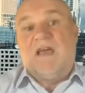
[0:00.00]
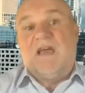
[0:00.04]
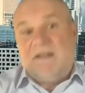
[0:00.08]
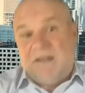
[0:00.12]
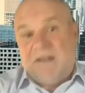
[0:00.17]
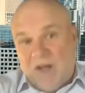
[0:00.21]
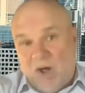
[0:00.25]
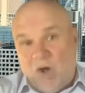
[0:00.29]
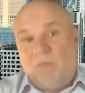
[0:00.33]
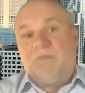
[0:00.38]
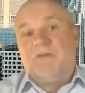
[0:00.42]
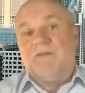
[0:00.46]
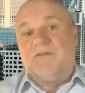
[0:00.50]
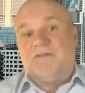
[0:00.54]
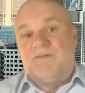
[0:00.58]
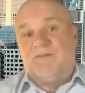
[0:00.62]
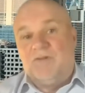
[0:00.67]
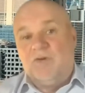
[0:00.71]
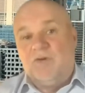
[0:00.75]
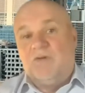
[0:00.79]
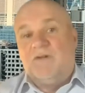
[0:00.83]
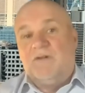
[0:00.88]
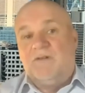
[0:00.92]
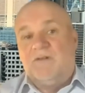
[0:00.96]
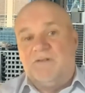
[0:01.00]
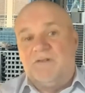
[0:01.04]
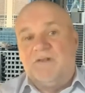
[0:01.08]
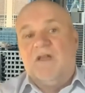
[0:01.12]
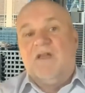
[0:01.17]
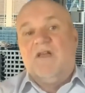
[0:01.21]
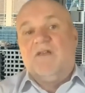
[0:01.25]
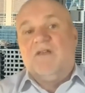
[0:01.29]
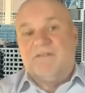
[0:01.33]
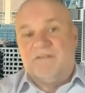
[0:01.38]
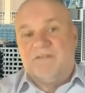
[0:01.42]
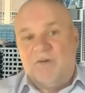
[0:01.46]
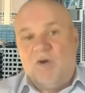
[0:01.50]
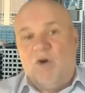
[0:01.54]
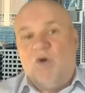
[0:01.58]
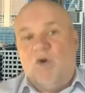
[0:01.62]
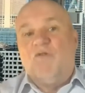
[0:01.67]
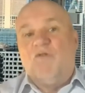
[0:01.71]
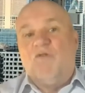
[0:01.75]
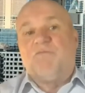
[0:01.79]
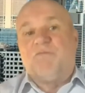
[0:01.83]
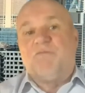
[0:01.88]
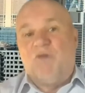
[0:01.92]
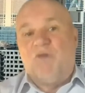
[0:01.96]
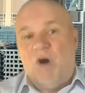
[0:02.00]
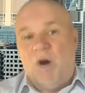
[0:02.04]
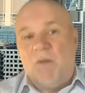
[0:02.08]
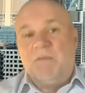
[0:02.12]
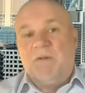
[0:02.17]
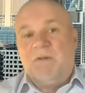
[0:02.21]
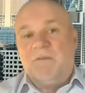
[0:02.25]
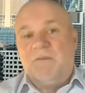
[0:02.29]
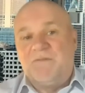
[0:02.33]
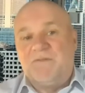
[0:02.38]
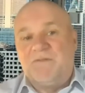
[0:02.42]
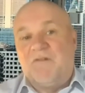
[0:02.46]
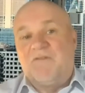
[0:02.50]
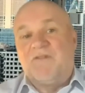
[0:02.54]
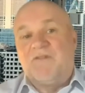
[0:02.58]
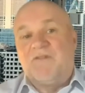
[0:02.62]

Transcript: and help the students solve problems of the